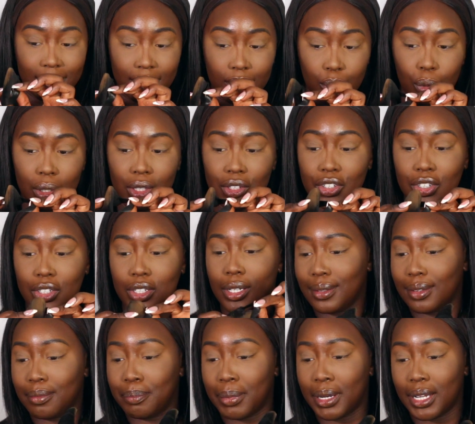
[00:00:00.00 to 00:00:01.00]
Switch the
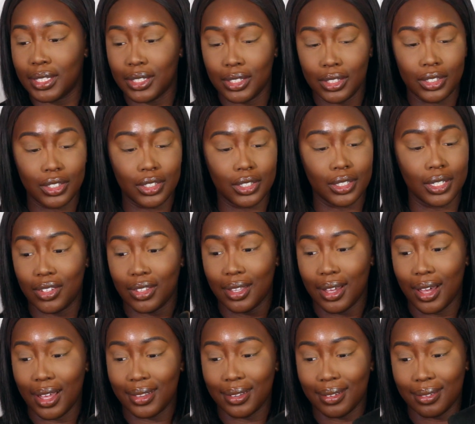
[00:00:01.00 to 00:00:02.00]
sponge to
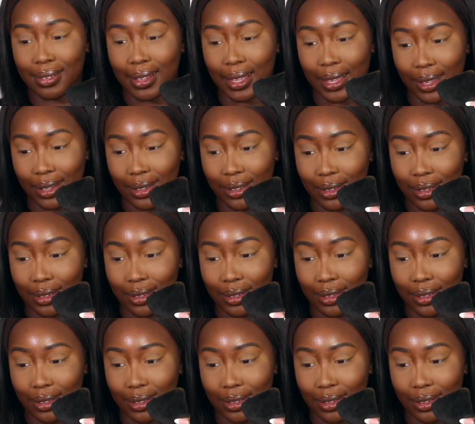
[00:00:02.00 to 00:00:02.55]
the other side